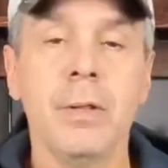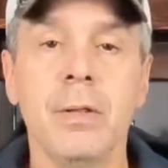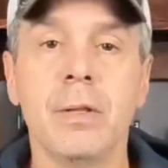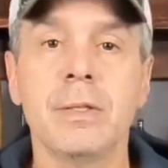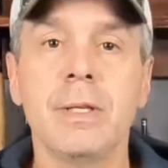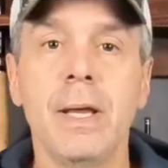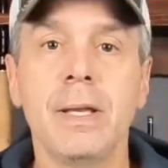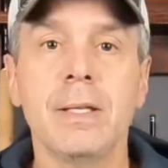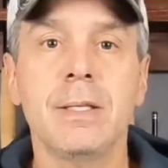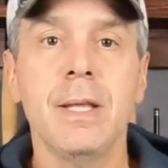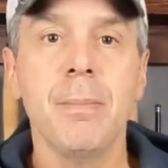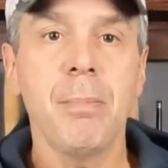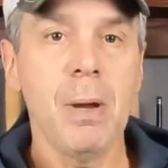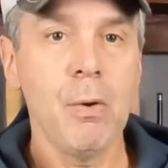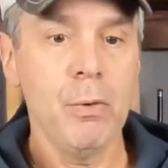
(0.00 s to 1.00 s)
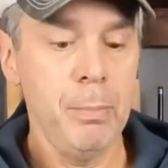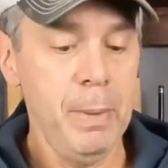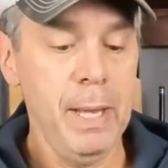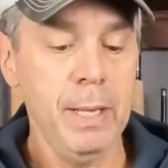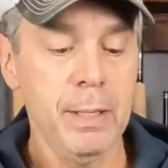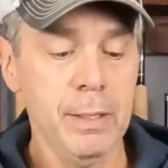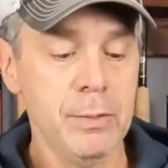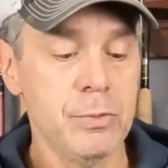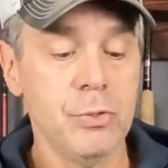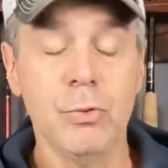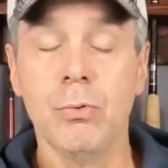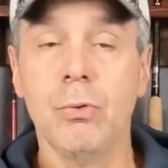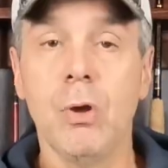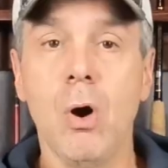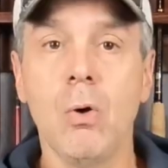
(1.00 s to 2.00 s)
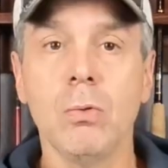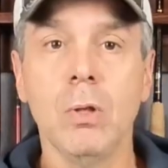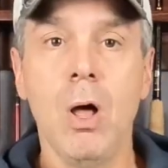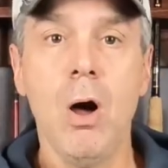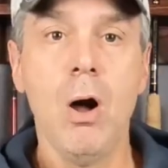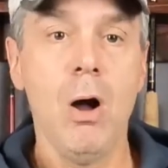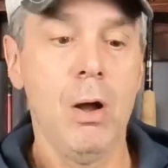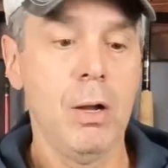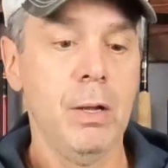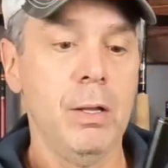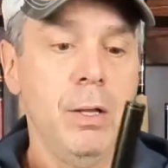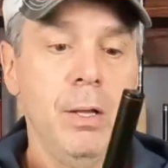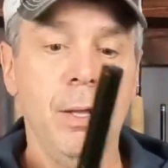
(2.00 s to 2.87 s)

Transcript: The second tip I would make is to go long.